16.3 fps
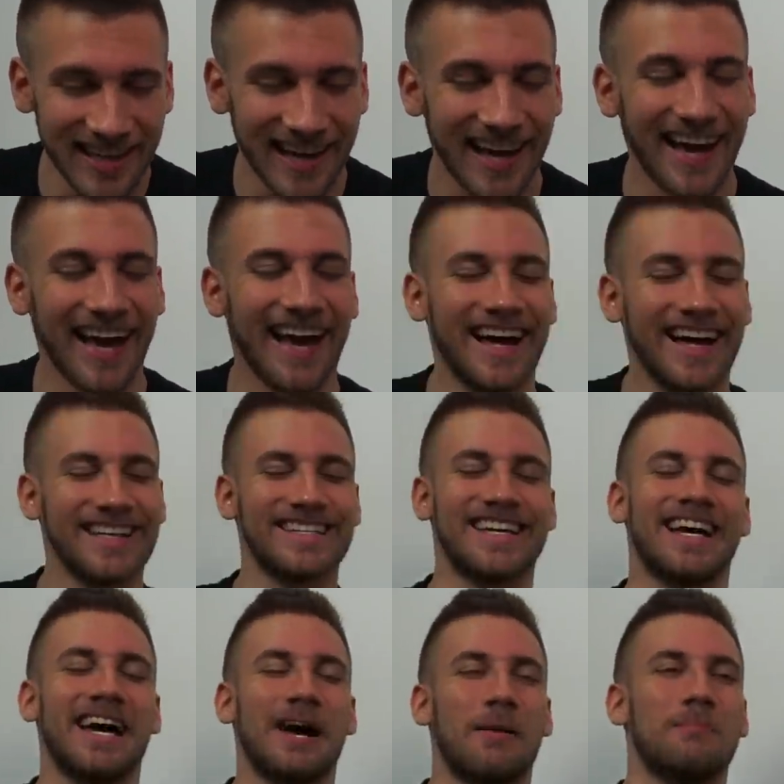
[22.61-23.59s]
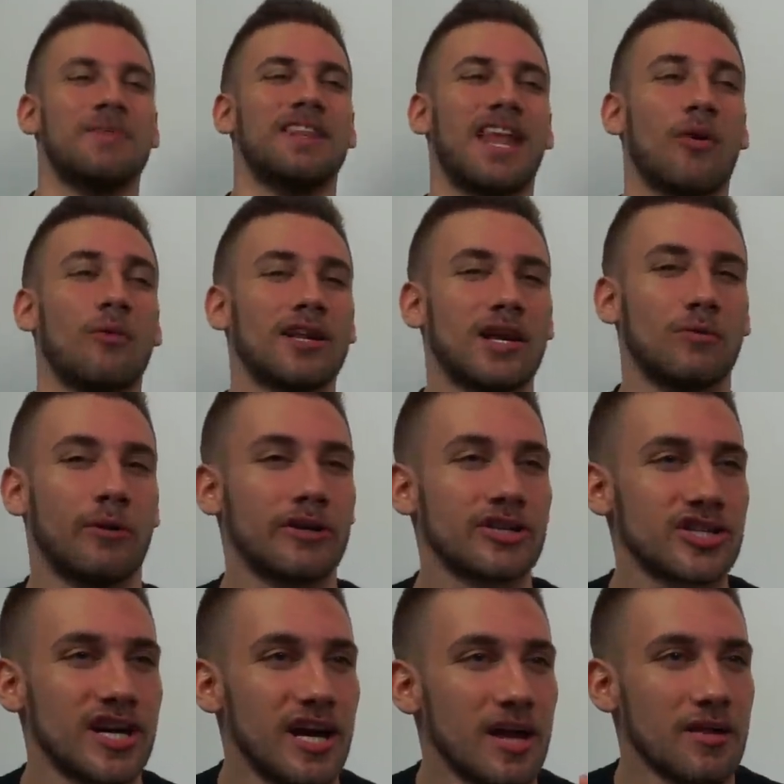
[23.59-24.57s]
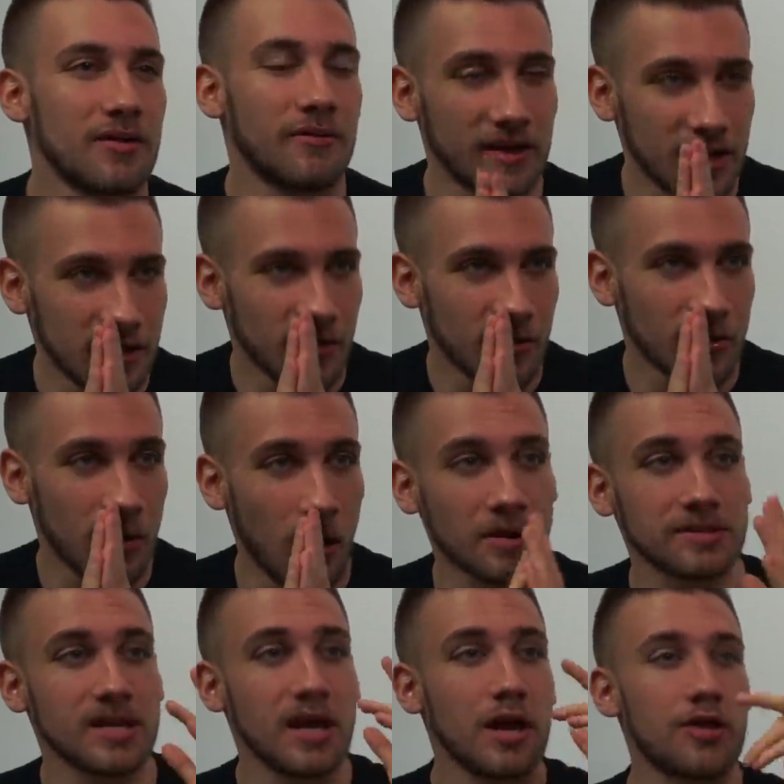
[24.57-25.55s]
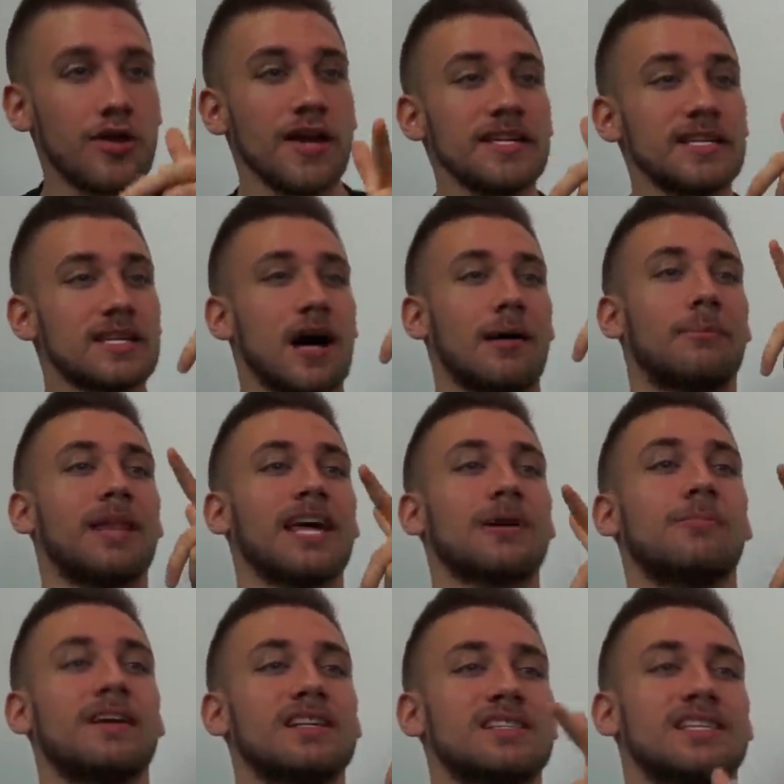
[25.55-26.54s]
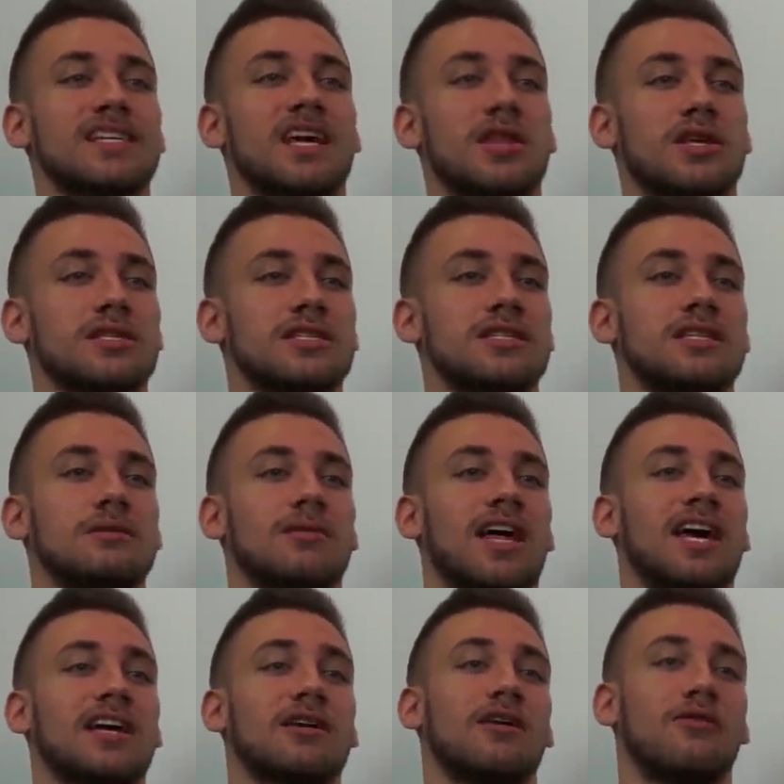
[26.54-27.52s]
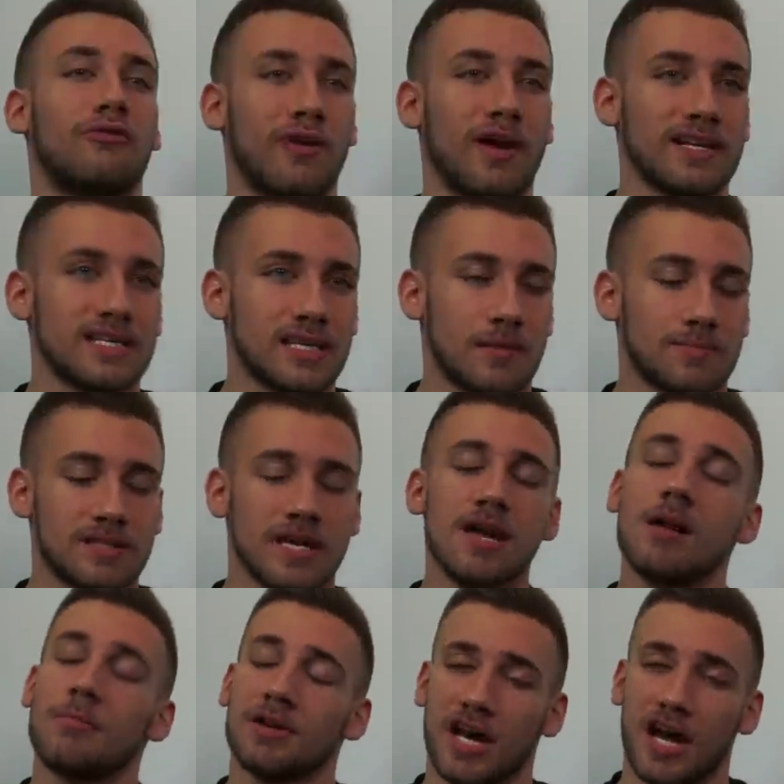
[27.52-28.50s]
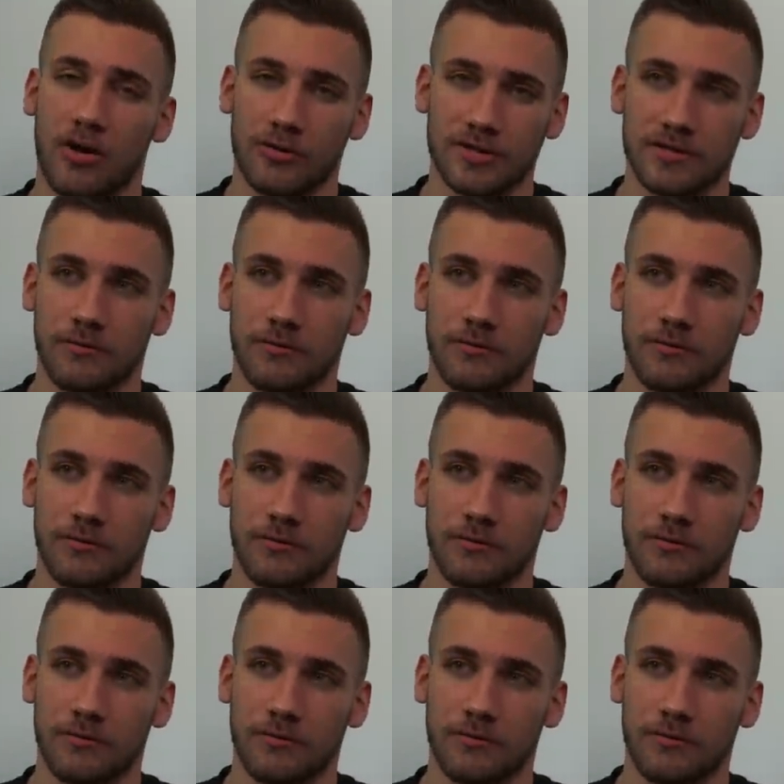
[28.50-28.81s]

And now we can watch the video called Things Blackpink Say That Seem Like Fake Subs But Aren't.